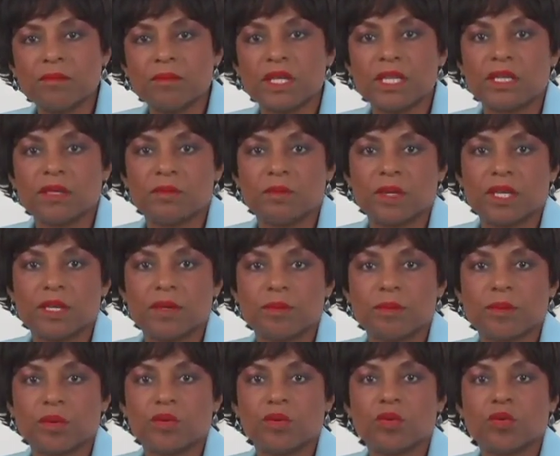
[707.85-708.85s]
many
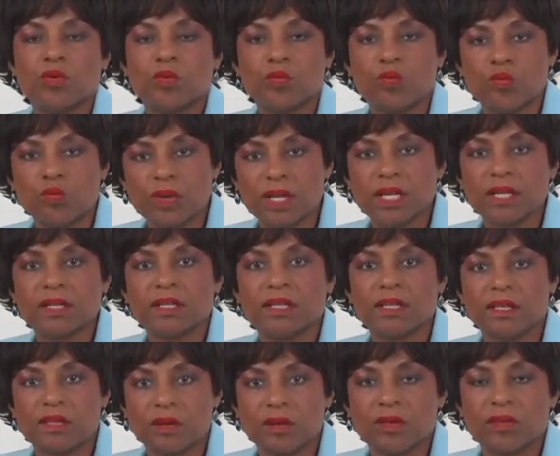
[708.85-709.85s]
people who really
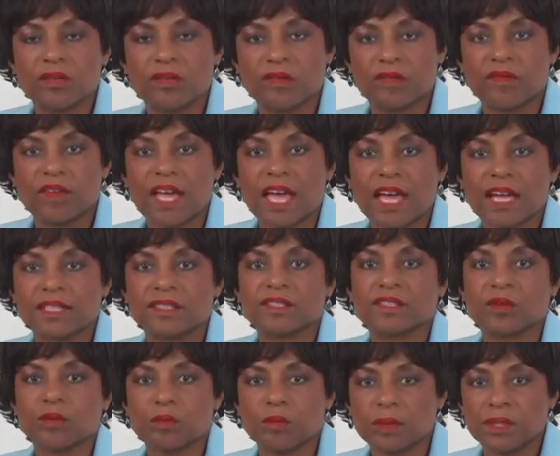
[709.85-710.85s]
know the facts.
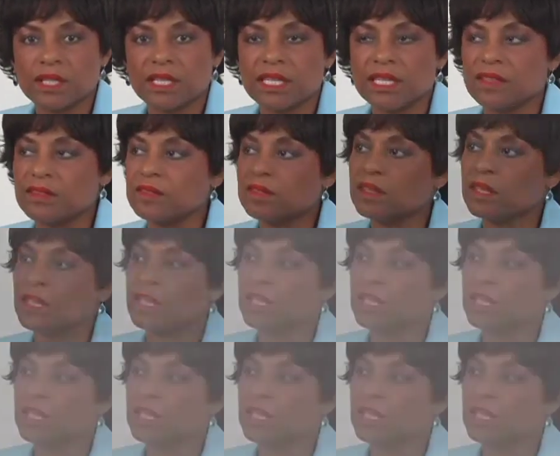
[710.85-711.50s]
So please